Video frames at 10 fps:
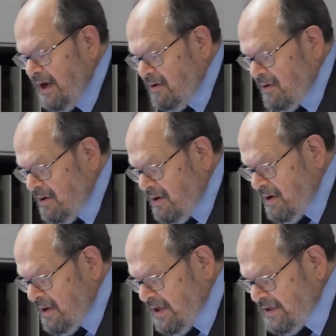Now,
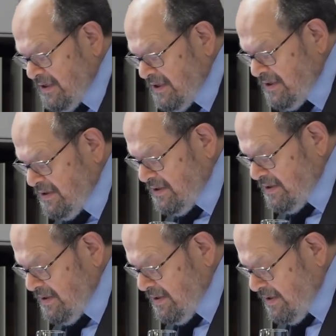this
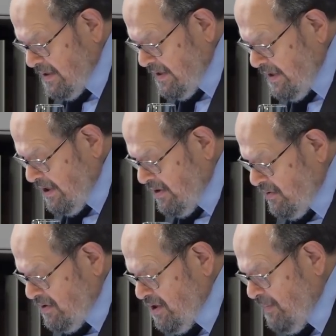is
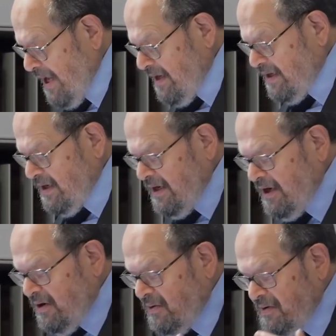
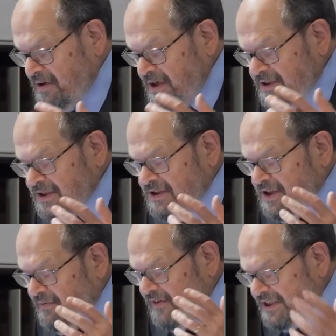
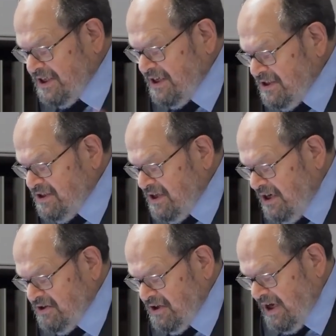this is the
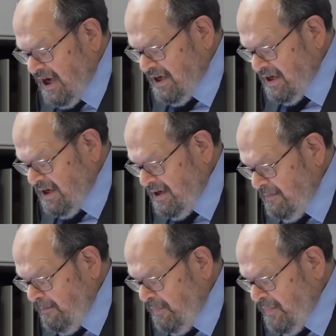physics underlying
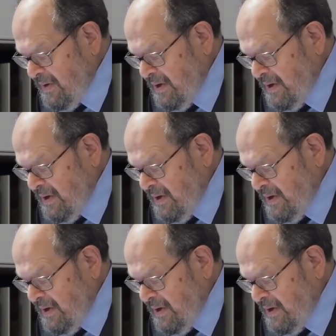it.